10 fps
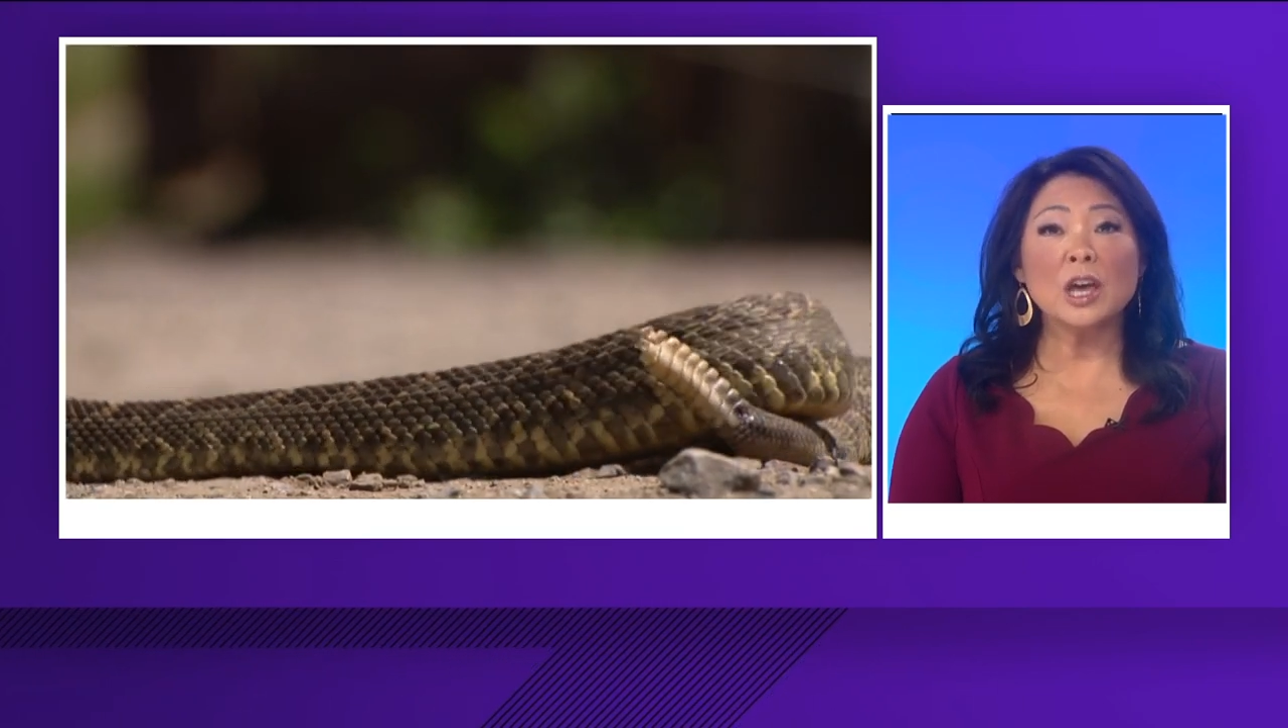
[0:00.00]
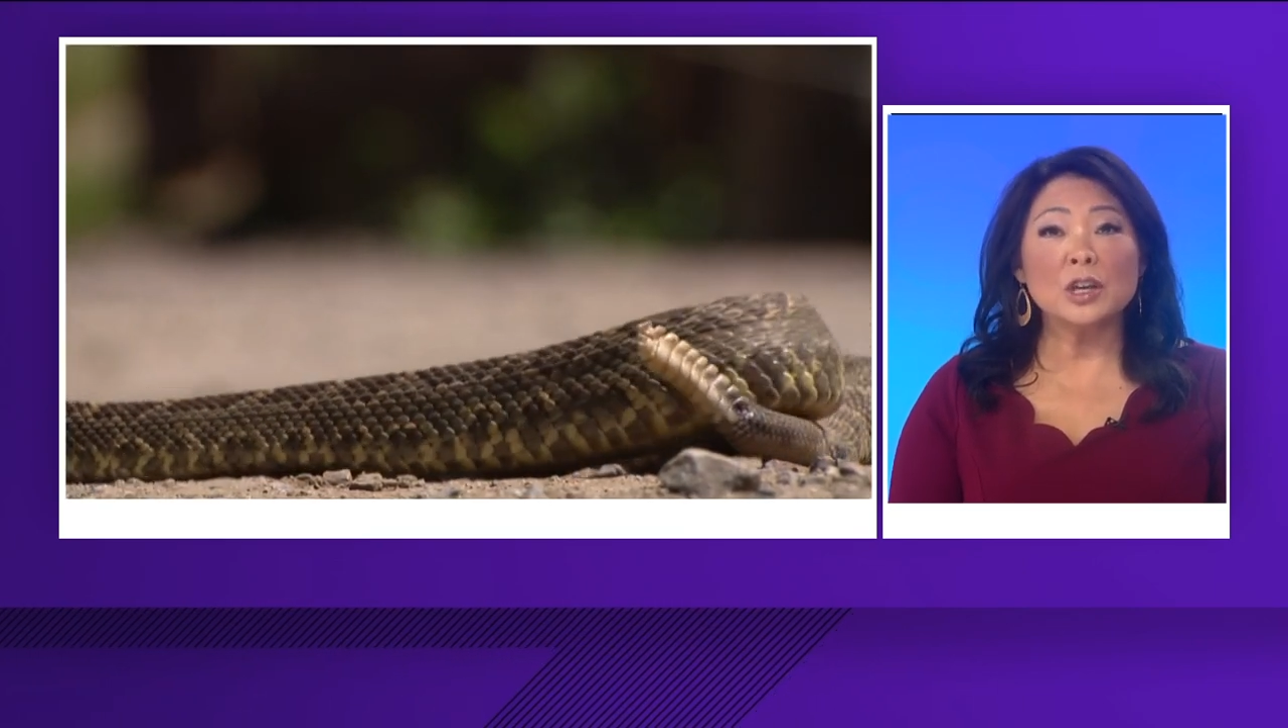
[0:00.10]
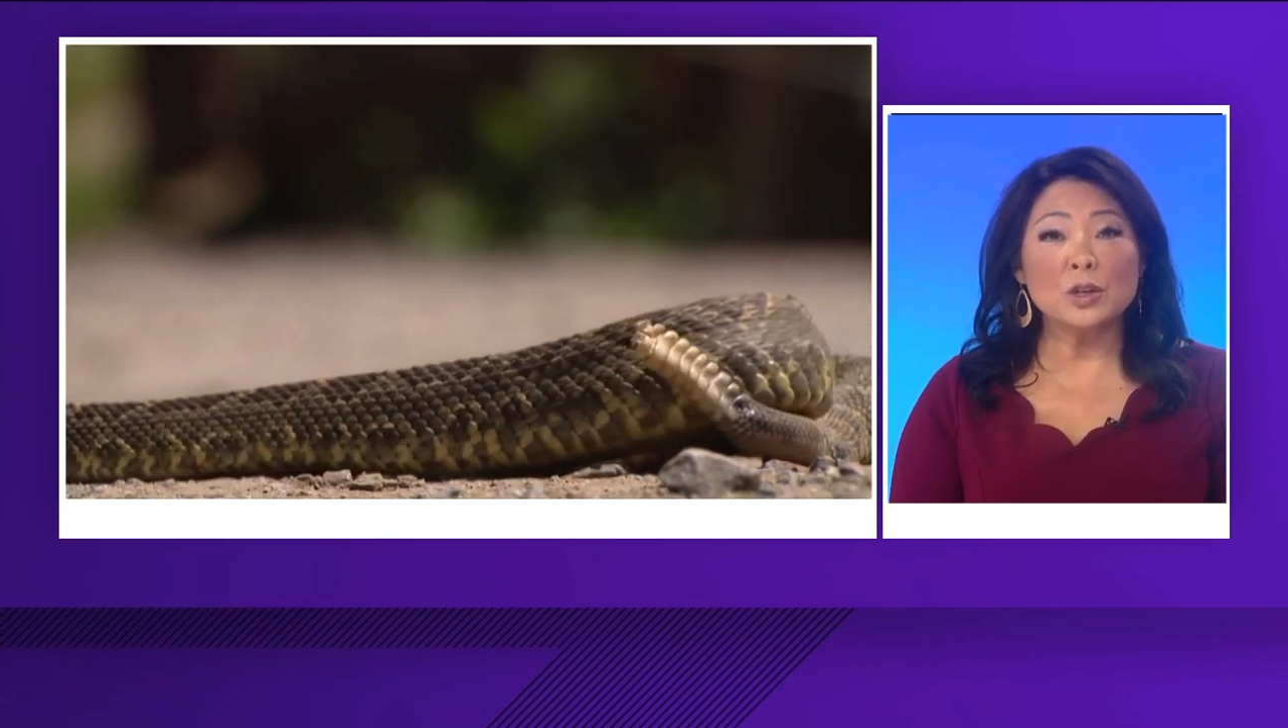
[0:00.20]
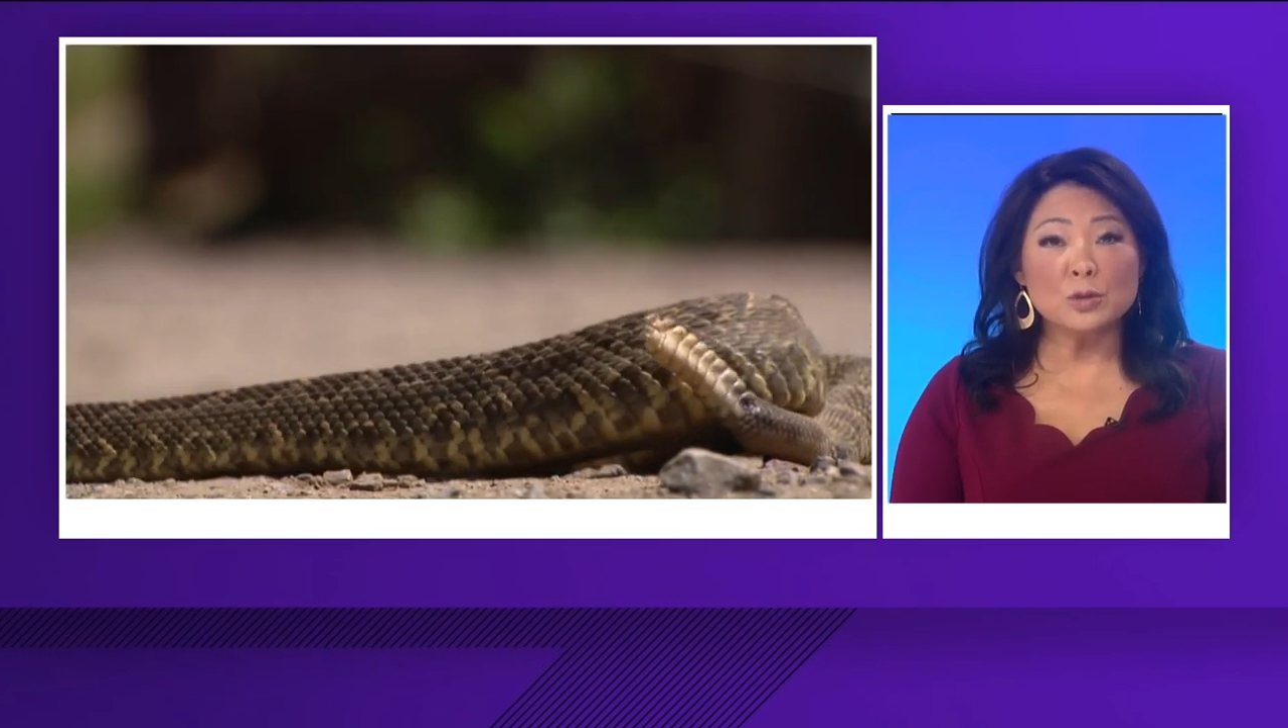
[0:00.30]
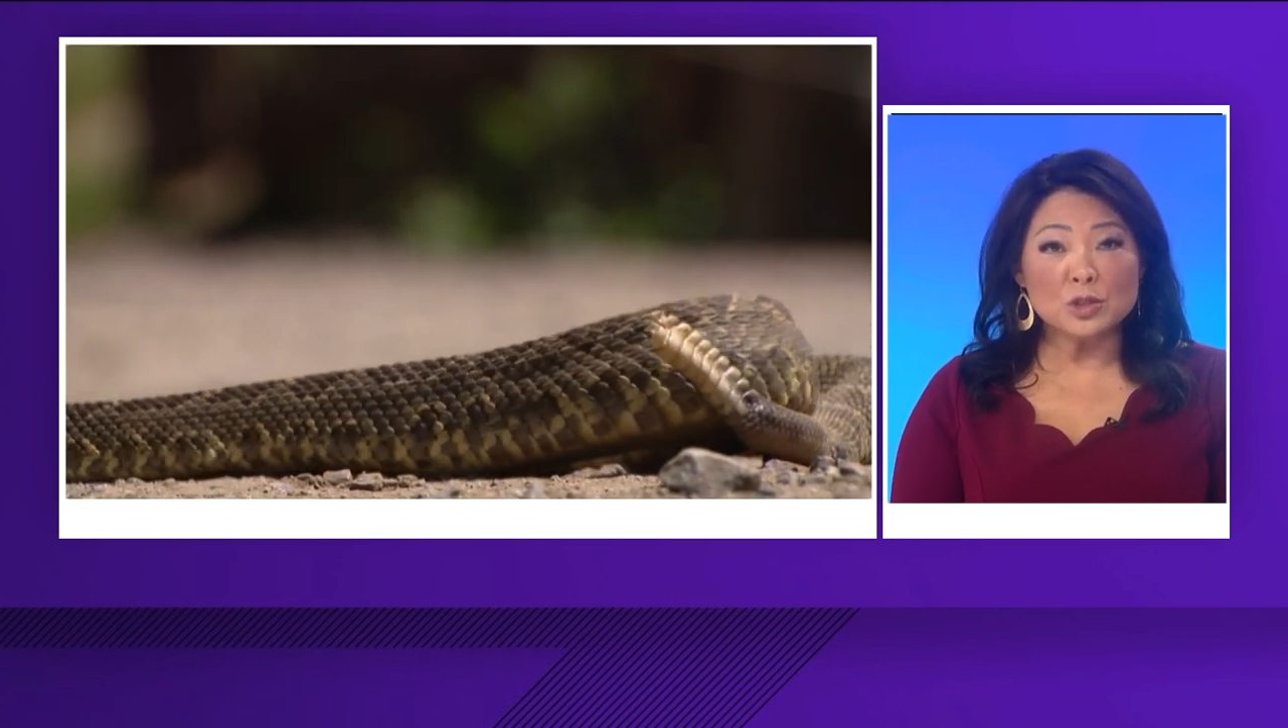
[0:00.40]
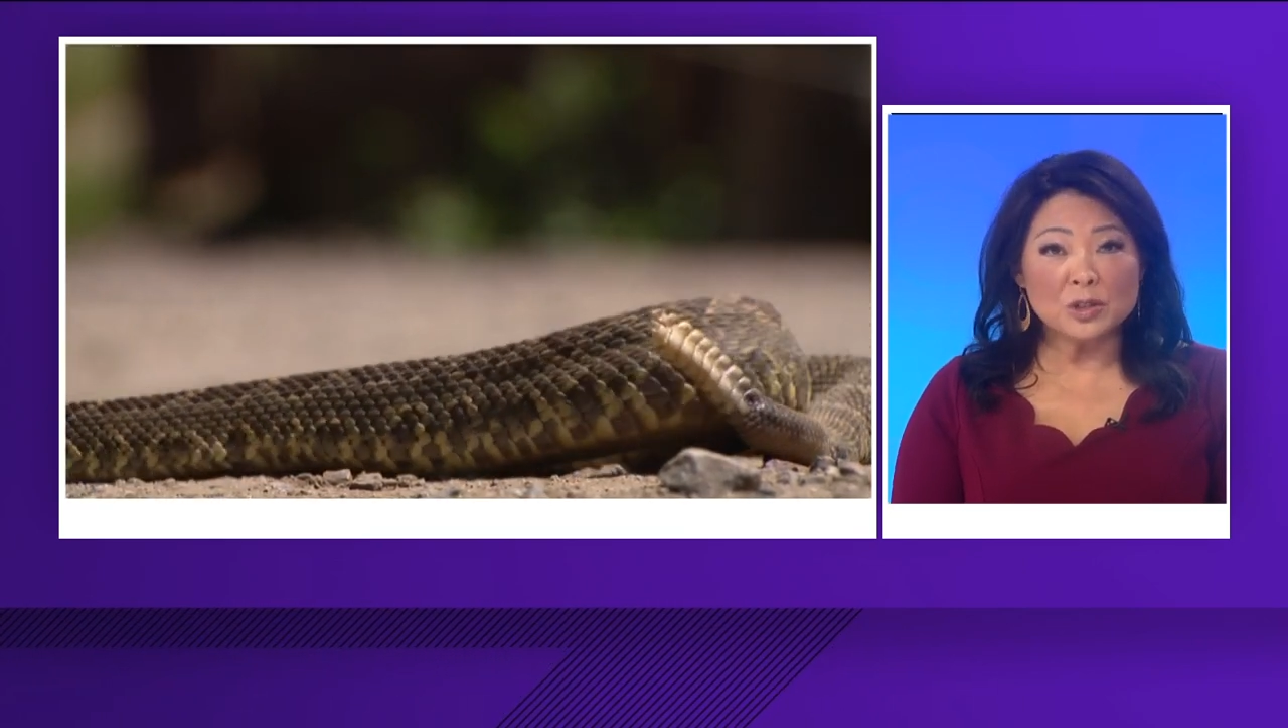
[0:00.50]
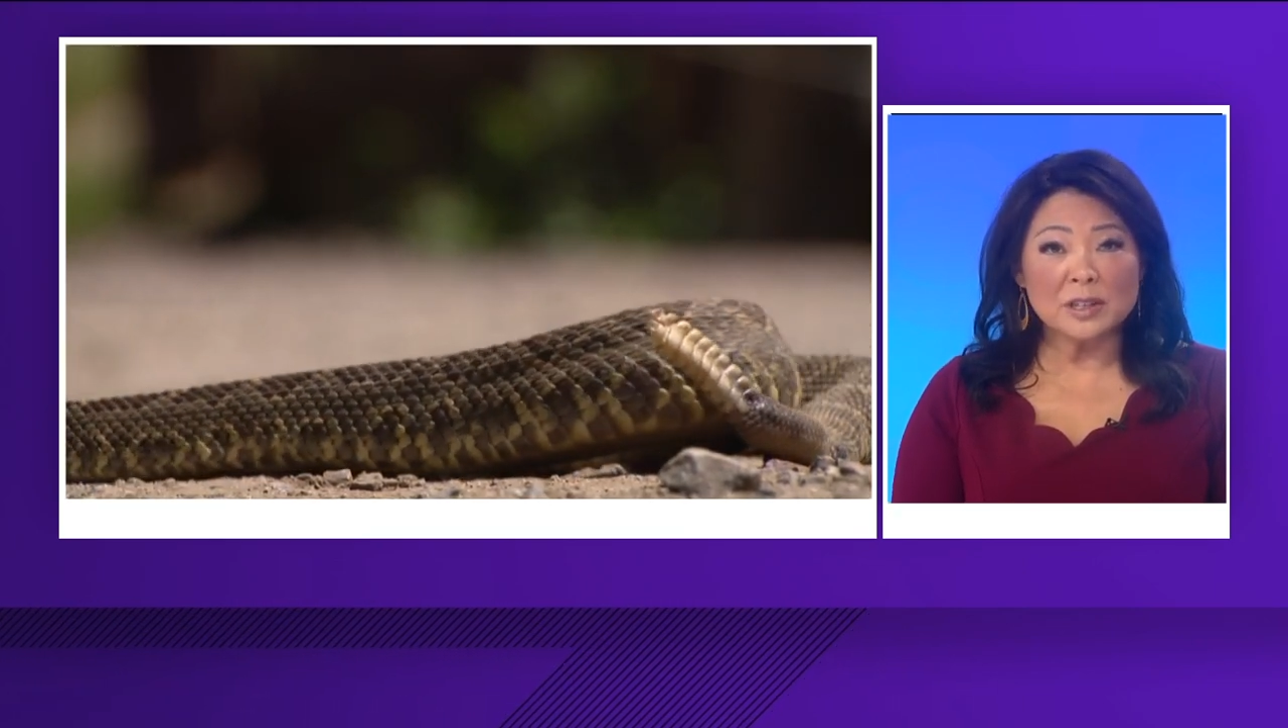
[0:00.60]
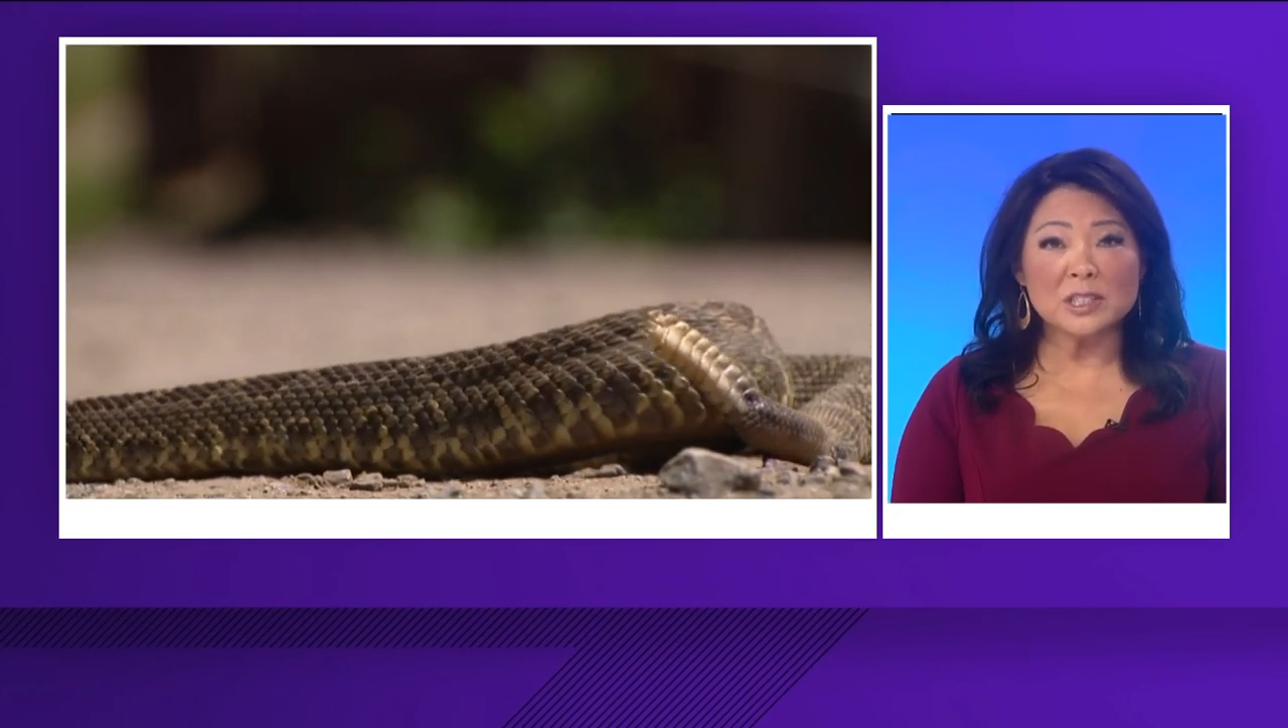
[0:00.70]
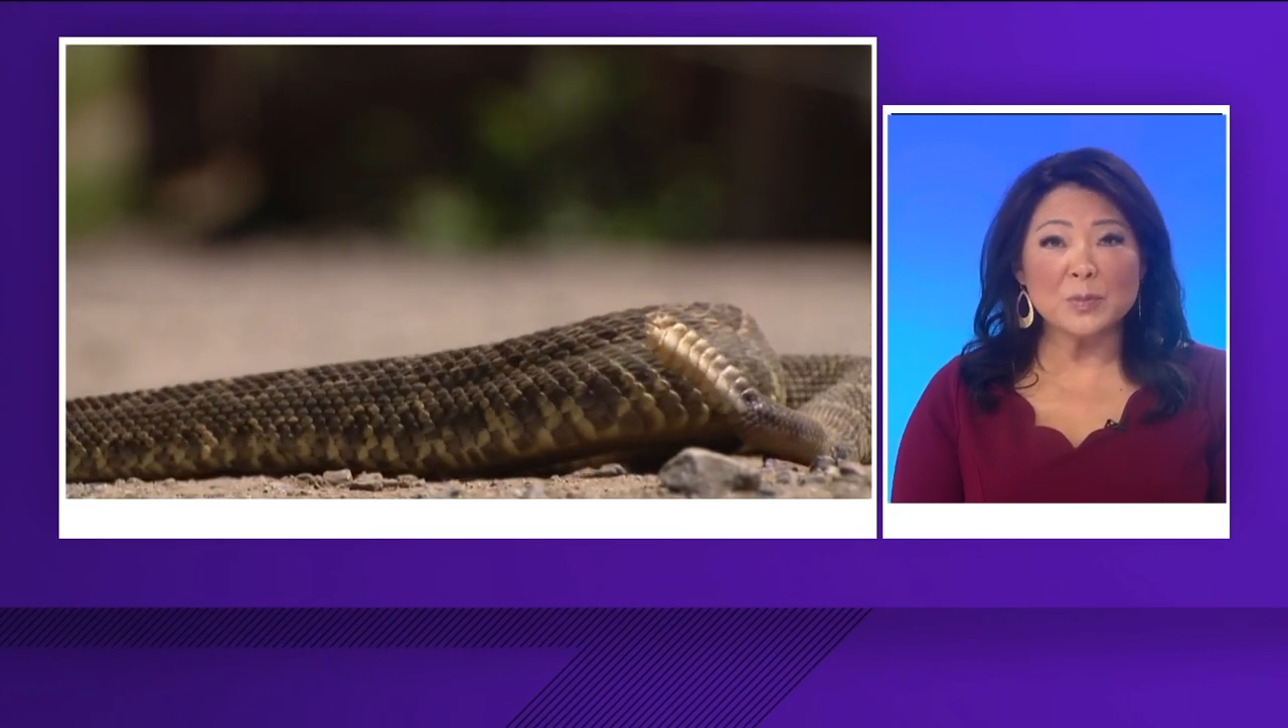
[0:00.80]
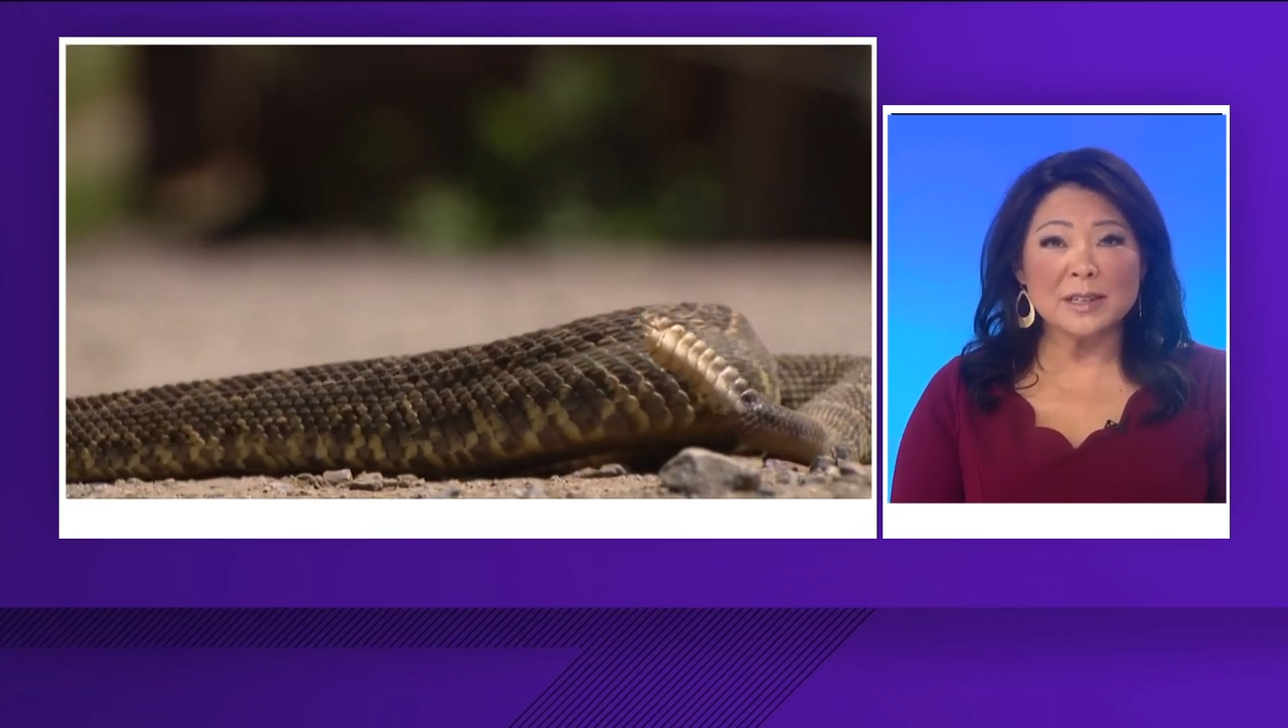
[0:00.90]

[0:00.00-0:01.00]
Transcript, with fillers: you should expect